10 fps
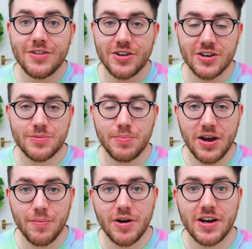Just
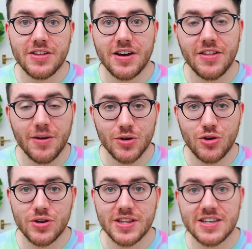bear in mind that I'm
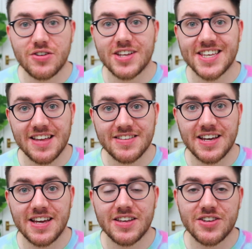recording this on a
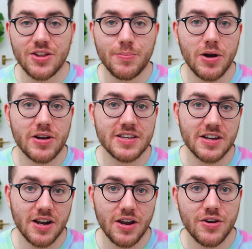Saturday, so the markets
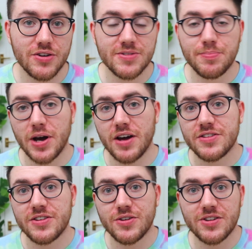are closed, but
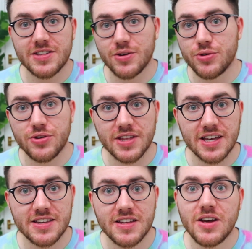you can still use
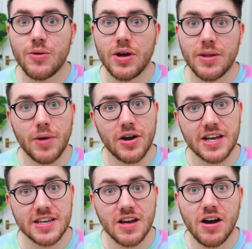this when the
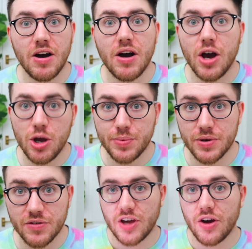markets are
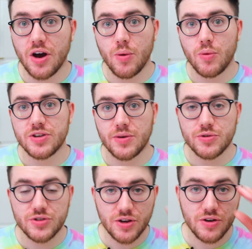open. So what I
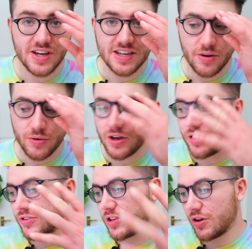will do is I will
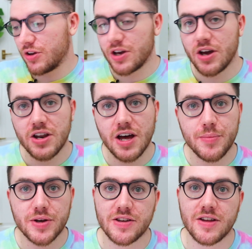go to Coca-Cola
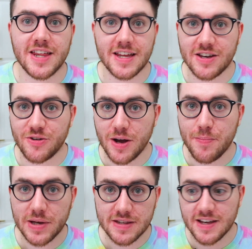because I think that's a
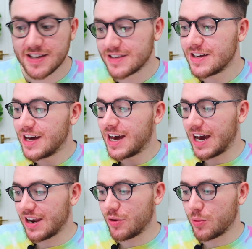great business,
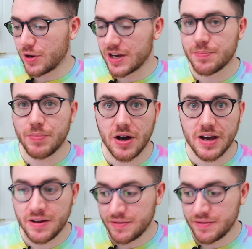and I will press buy,